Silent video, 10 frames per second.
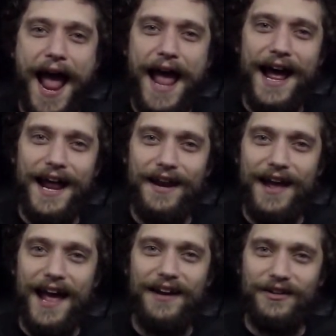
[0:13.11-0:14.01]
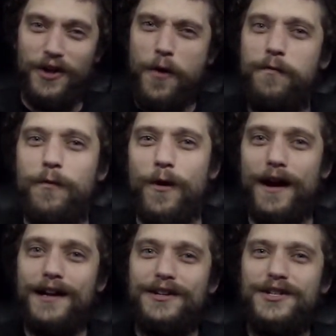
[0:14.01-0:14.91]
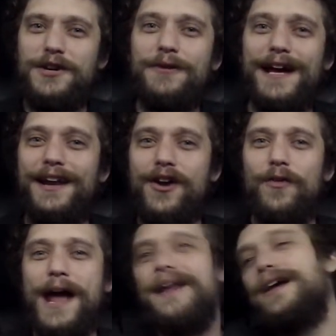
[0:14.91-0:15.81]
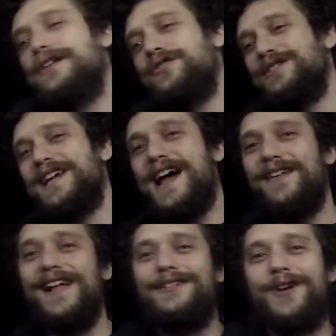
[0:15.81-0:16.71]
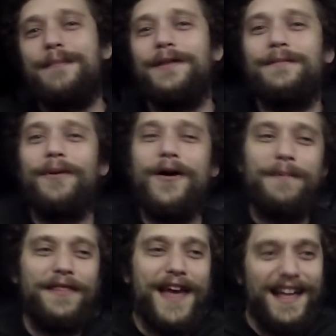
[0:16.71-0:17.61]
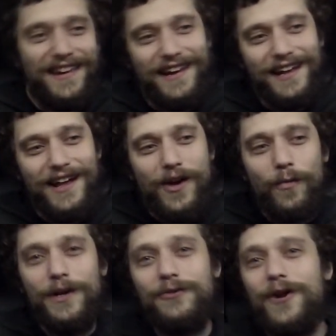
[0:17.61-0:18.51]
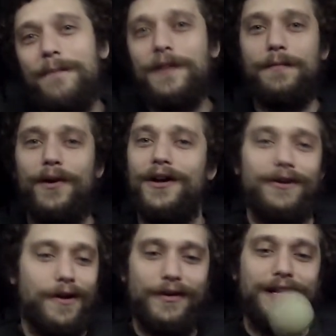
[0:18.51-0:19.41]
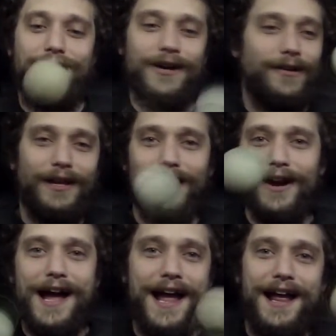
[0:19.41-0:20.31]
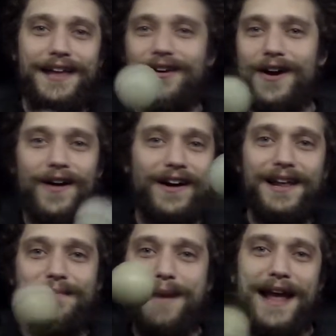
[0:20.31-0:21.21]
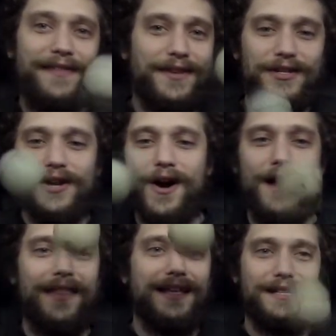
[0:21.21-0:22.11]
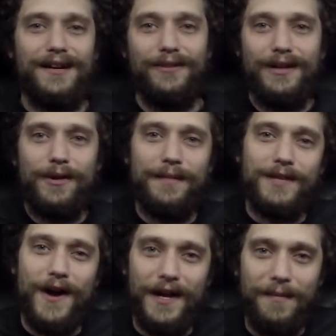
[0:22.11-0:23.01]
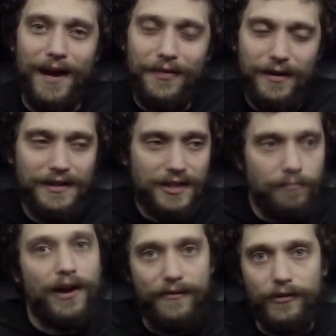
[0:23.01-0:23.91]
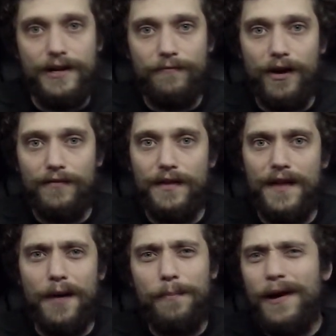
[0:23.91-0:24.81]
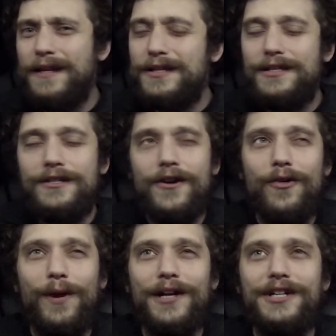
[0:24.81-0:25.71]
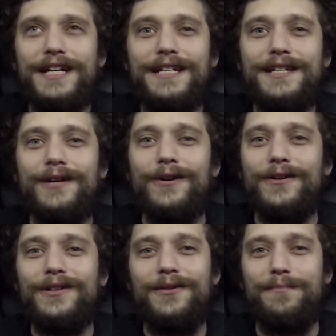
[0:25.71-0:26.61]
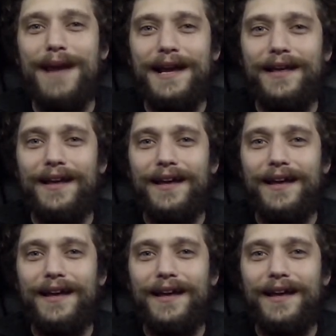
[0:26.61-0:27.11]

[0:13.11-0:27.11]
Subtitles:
and go for it. Do it, right? So it's kind of like dropping the ball, but when you're dropping the ball, you're already juggling, right? You're already made the start, and that's not really what I'm talking about. There is some bravery involved in there, but it's so much easier to make